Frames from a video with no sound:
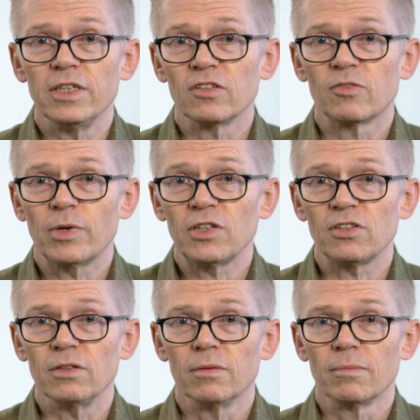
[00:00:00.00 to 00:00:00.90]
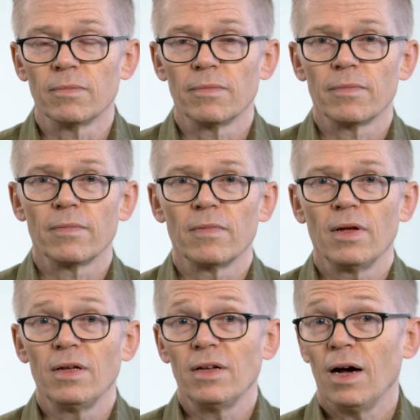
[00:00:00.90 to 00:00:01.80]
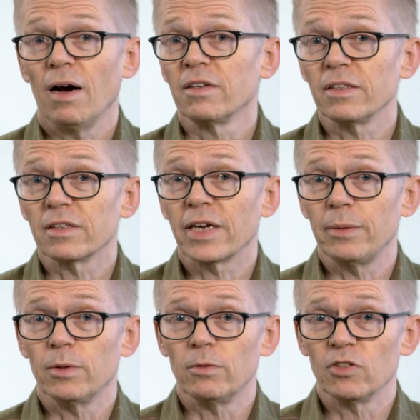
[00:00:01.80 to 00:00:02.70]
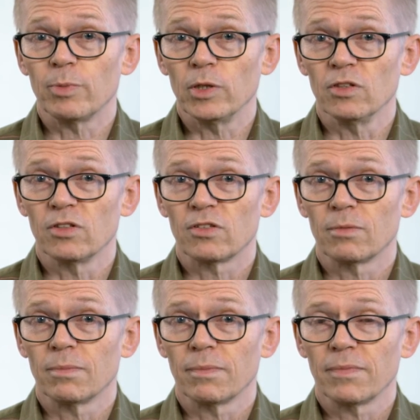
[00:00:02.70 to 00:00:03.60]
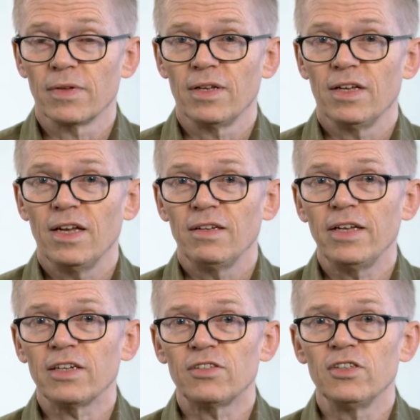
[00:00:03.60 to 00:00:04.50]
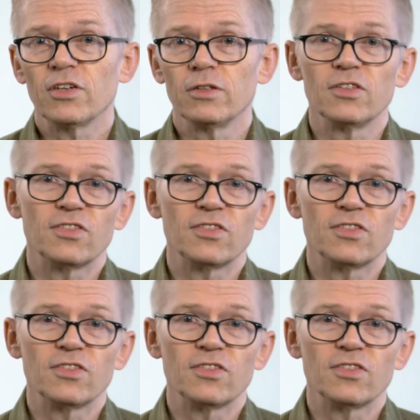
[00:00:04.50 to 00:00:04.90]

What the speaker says: the expression. Hunger, came the response. Next, he showed the